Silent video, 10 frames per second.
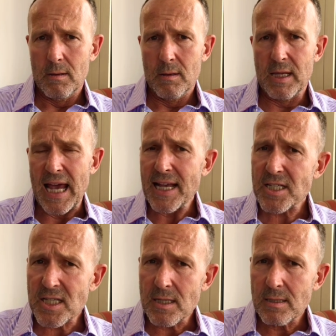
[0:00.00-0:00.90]

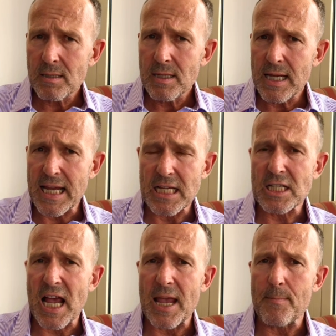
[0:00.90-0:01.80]
Gas is
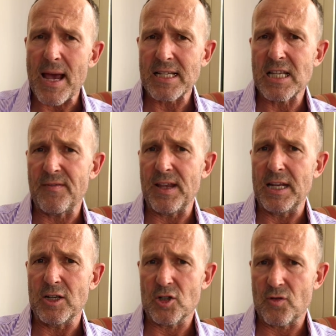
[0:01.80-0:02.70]
a massive
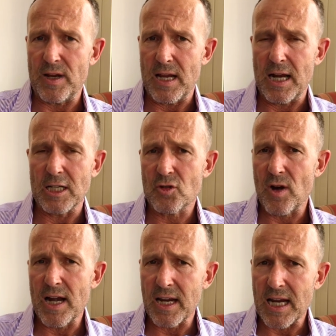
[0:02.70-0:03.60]
industry, and
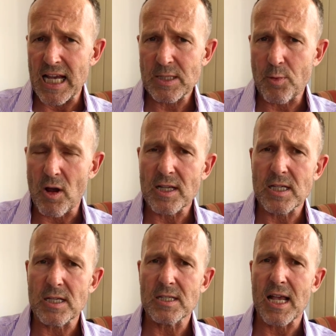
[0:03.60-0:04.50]
Australian gas
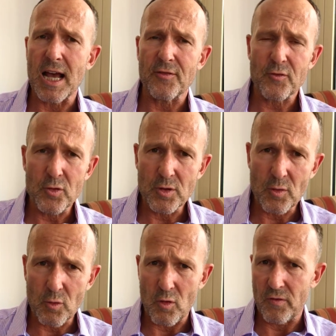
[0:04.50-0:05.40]
prices are through the
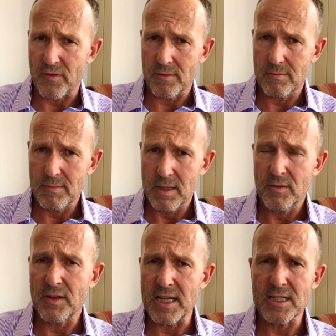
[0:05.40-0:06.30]
roof
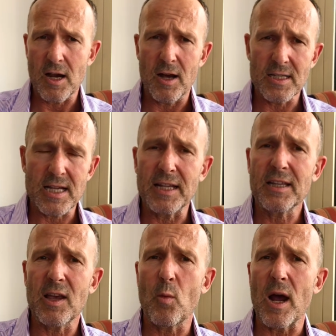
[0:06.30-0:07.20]
these guys get
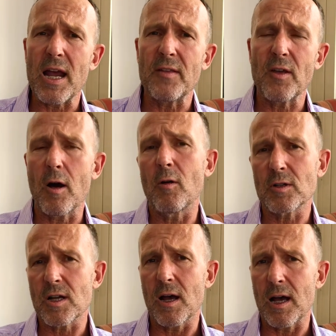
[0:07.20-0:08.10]
their way the whole
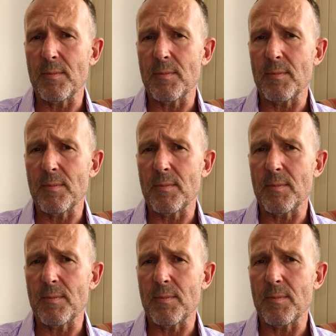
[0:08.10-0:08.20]
time.